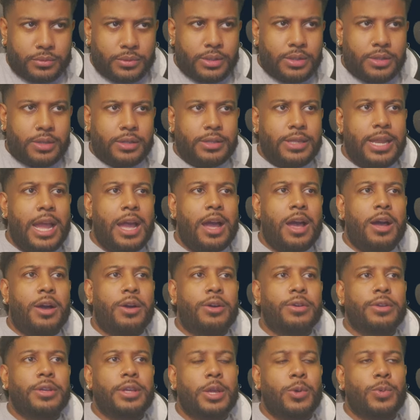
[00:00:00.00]

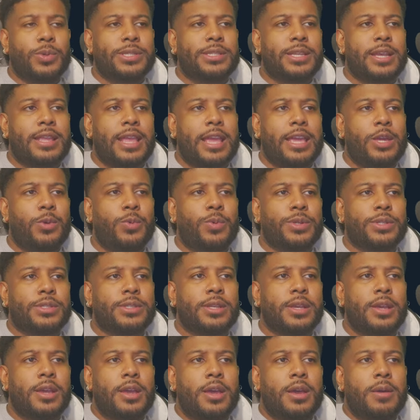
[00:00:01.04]
Now, it was said that he was
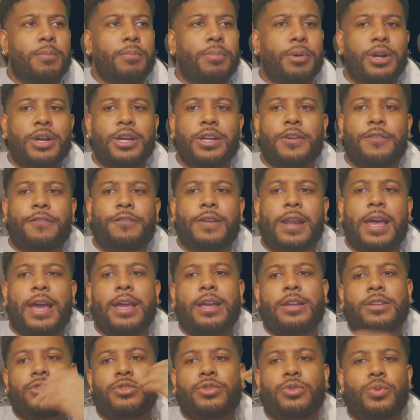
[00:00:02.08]
booking a
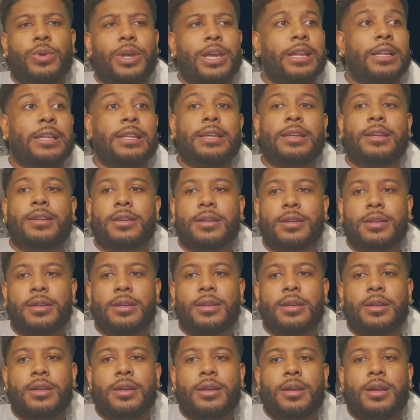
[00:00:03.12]
flight to Italy.
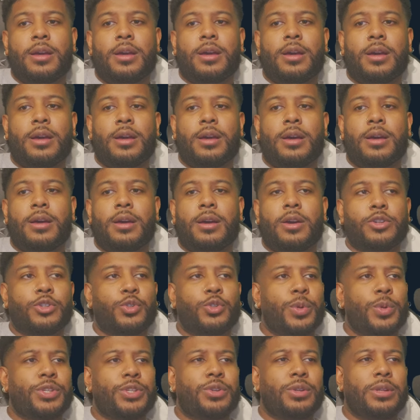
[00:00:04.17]
Or
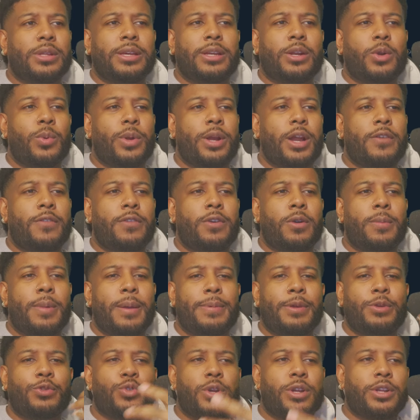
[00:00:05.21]
Switzerland or whatever, or maybe
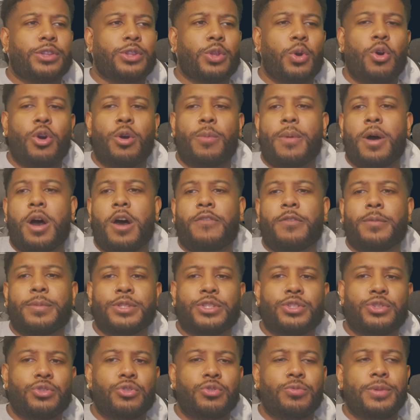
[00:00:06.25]
he's trying to throw him off, I'm
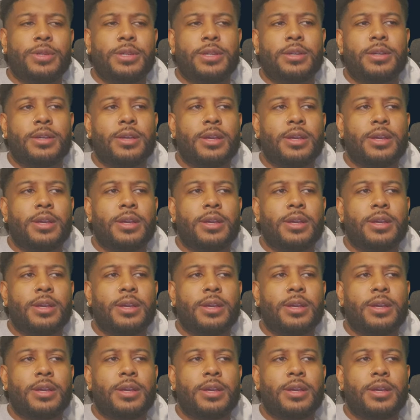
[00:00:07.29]
assuming.